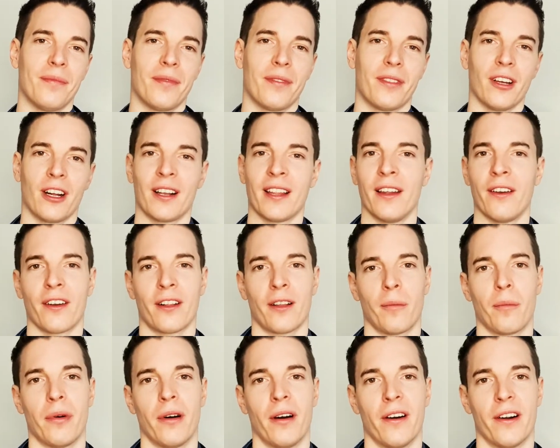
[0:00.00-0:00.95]
the clinical
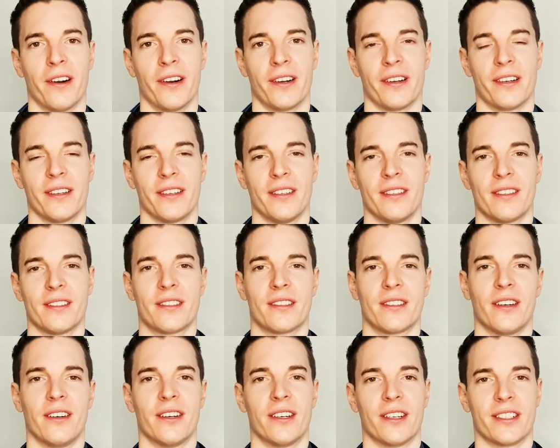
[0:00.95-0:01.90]
part
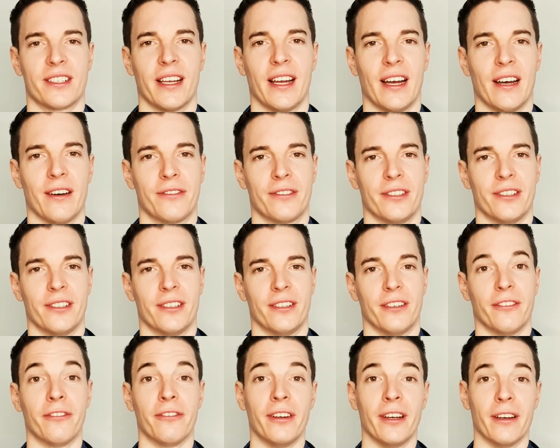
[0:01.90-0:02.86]
starts after the
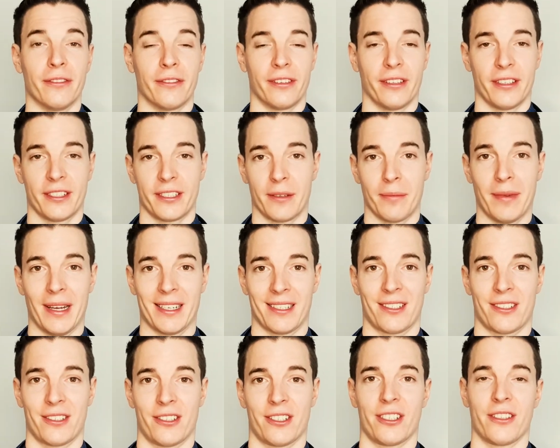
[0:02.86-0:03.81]
fifth
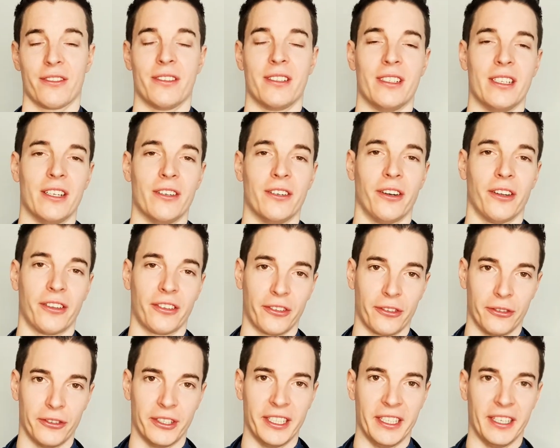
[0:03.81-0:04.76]
semester, so in year
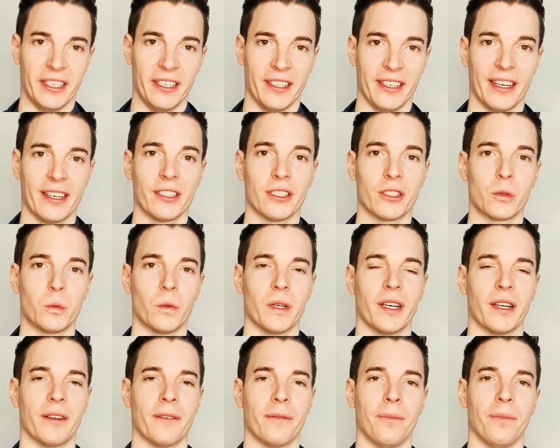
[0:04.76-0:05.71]
3. That is
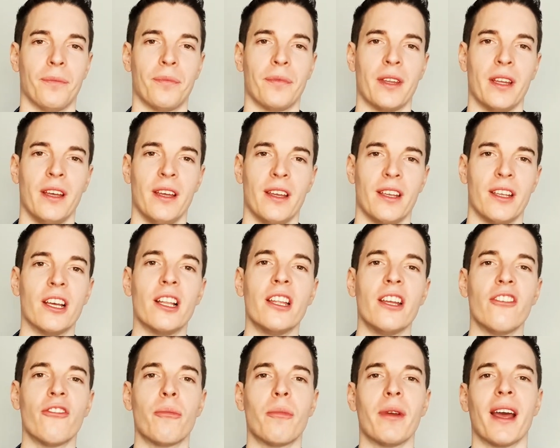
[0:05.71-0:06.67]
when you
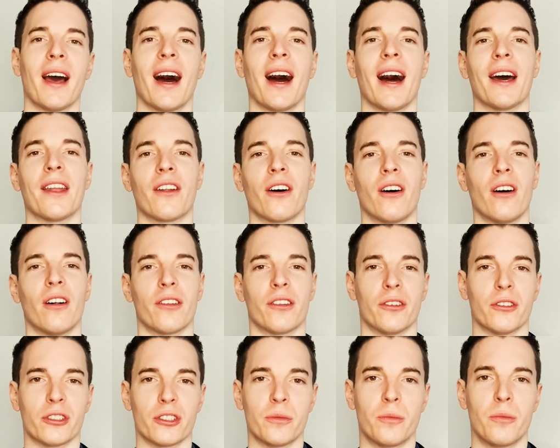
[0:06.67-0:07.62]
leave behind all
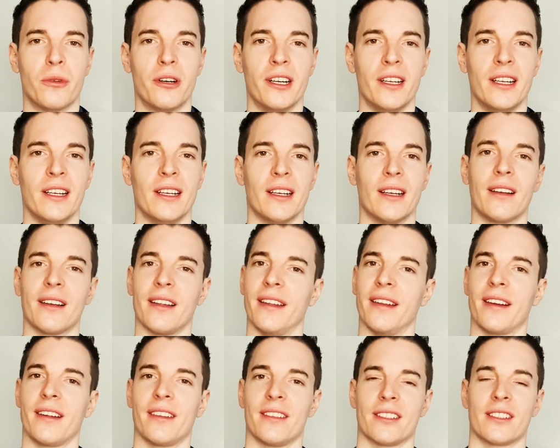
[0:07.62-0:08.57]
those
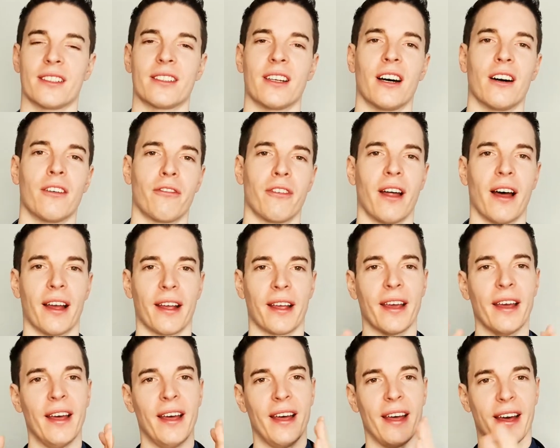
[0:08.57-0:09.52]
pre-clinical stuff like
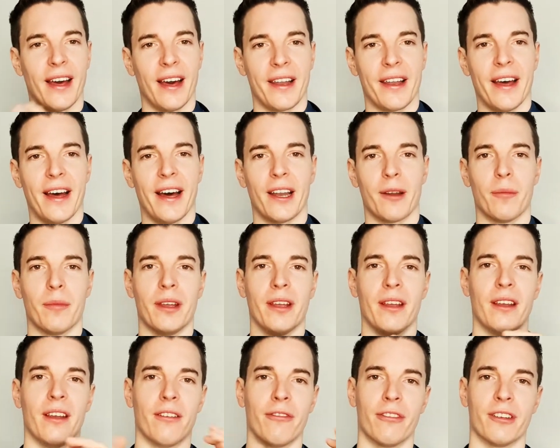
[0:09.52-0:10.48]

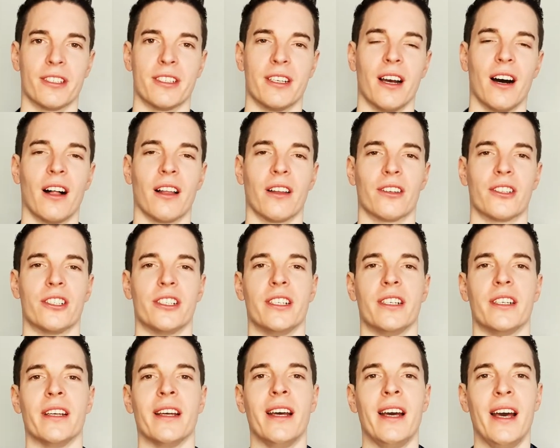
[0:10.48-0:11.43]
anatomy,
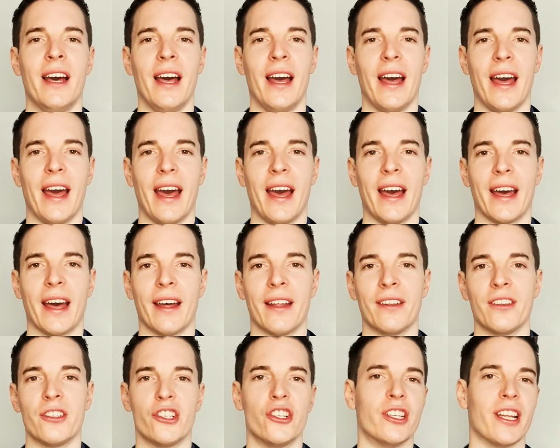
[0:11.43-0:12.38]
physiology,
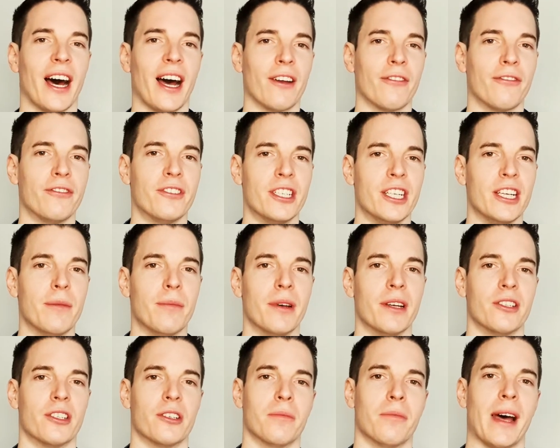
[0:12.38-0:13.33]
and you dive deep
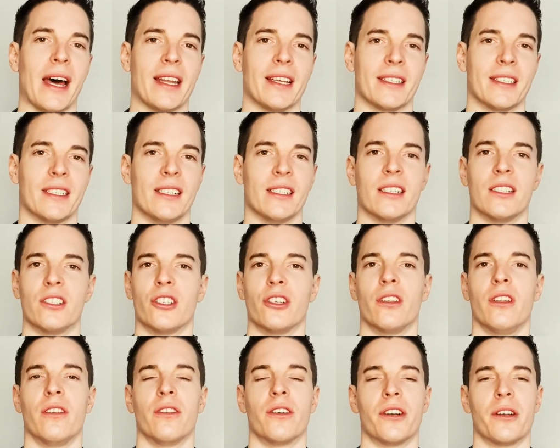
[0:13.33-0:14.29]
into medicine and you
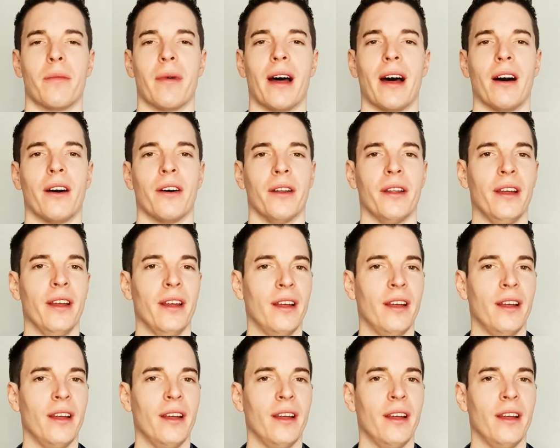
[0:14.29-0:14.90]
learn about